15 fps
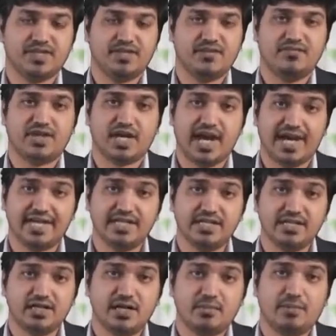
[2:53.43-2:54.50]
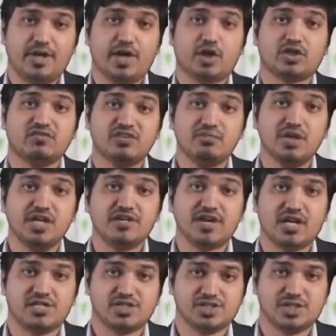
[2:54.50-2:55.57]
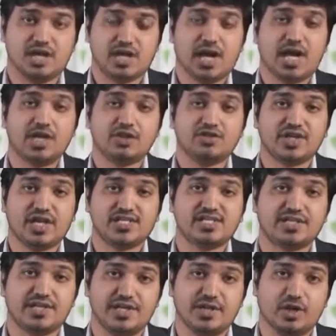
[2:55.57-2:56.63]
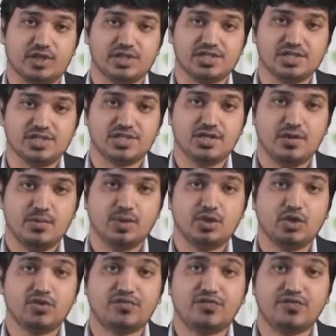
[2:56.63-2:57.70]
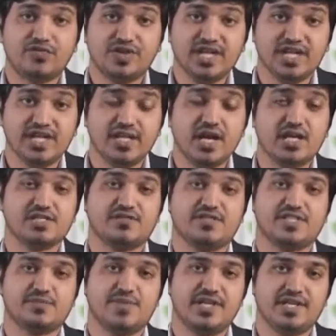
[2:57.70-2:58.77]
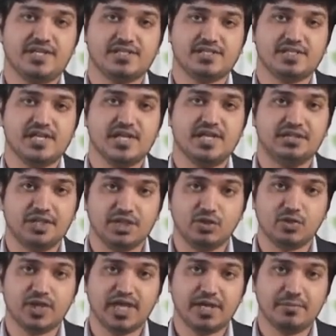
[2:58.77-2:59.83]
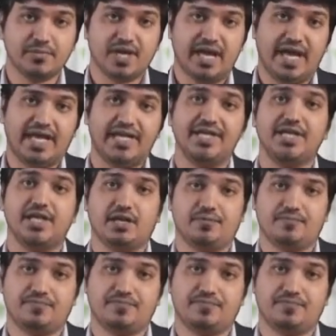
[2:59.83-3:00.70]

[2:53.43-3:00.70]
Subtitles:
We are guided by Dr. Vimal Raj, a cardiothoracic radiologist with over 15 years of experience in the UK and India.